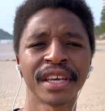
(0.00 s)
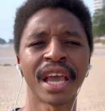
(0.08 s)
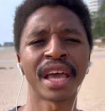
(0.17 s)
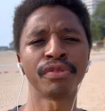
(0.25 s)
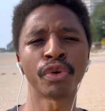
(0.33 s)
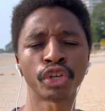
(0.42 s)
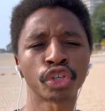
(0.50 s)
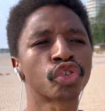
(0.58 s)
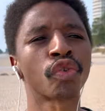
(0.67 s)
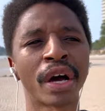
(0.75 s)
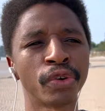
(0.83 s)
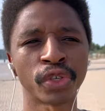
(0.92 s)
and they're just
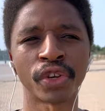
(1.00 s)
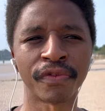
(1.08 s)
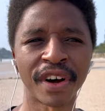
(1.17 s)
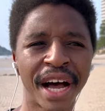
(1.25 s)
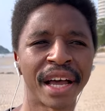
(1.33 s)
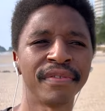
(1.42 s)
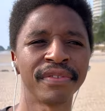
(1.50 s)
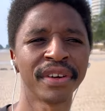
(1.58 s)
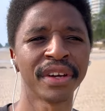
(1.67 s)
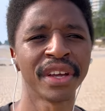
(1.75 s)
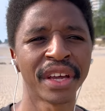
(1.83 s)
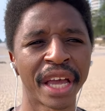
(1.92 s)
trying to survive.
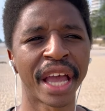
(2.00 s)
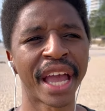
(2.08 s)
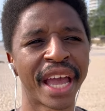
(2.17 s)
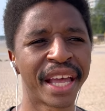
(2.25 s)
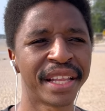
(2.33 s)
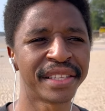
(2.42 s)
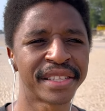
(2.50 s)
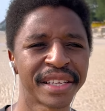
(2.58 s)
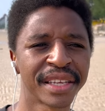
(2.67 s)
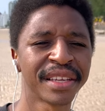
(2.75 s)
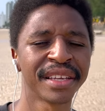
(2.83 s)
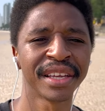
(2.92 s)
And
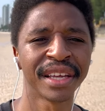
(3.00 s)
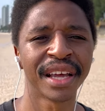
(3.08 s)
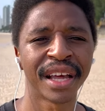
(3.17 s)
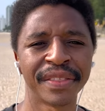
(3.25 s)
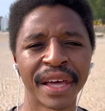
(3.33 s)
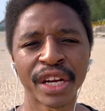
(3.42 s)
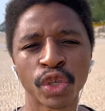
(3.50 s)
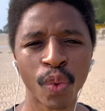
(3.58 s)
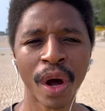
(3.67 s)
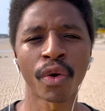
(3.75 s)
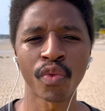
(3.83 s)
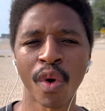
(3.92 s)
that is
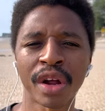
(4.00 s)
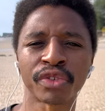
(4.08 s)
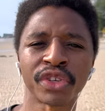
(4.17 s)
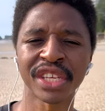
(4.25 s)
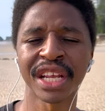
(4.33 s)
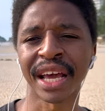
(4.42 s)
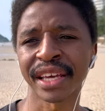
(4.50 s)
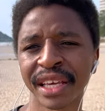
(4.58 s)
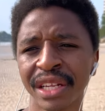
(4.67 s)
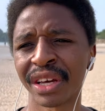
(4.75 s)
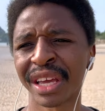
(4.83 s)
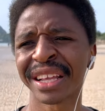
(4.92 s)
what I want to see, like
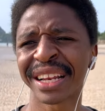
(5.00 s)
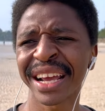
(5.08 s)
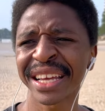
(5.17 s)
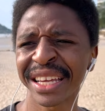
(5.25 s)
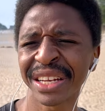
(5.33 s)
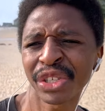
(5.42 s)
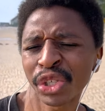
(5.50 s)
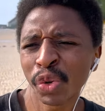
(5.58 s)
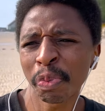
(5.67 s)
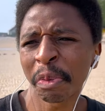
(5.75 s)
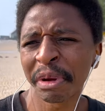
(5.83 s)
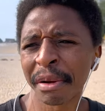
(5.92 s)
in a
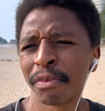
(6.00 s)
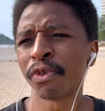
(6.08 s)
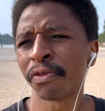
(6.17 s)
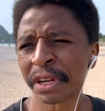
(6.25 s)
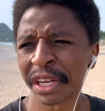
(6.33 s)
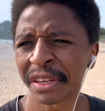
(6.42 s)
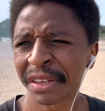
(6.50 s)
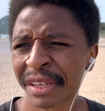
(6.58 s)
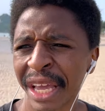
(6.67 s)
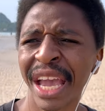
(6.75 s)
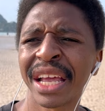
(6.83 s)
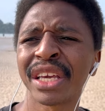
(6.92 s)
Superman movie.
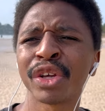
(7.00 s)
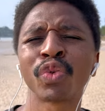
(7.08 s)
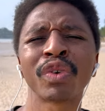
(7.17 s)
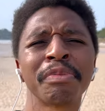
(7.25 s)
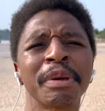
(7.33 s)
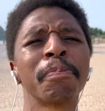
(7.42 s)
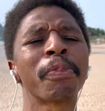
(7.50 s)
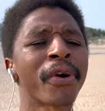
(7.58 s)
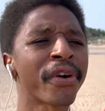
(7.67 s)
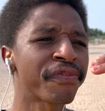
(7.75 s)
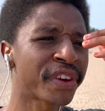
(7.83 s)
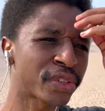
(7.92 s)
And it would have been
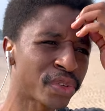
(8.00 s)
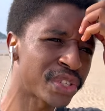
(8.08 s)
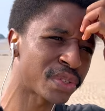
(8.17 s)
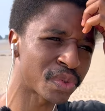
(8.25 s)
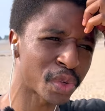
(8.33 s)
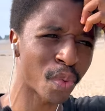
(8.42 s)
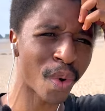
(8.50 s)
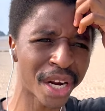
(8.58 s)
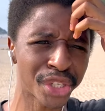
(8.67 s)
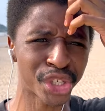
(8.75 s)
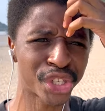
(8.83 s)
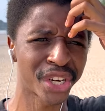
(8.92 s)
perfect to
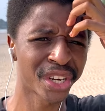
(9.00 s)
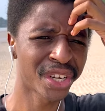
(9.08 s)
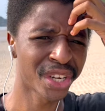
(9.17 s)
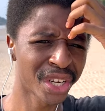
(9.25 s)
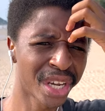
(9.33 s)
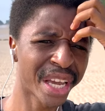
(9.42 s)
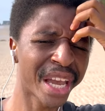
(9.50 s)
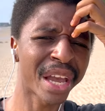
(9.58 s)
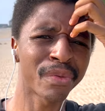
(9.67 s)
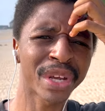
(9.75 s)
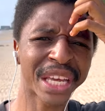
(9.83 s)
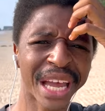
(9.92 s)
watch
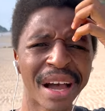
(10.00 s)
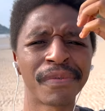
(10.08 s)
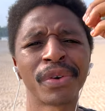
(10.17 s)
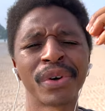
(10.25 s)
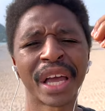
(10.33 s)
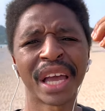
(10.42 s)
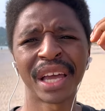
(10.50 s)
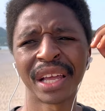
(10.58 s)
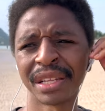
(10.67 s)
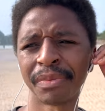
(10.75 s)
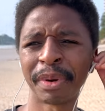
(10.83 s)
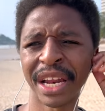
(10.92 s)
Henry Cavill
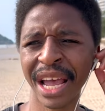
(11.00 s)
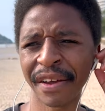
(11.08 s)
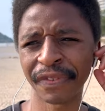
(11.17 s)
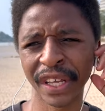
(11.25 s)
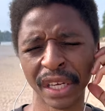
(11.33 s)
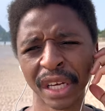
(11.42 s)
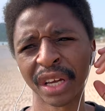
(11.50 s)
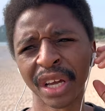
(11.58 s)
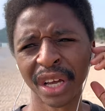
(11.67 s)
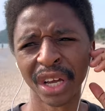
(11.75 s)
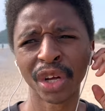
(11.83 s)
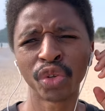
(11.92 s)
and Ben Affleck
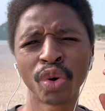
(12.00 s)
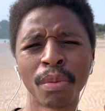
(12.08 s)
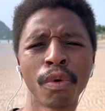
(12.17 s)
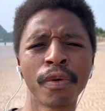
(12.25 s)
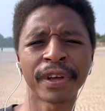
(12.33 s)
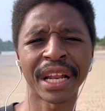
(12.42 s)
do a movie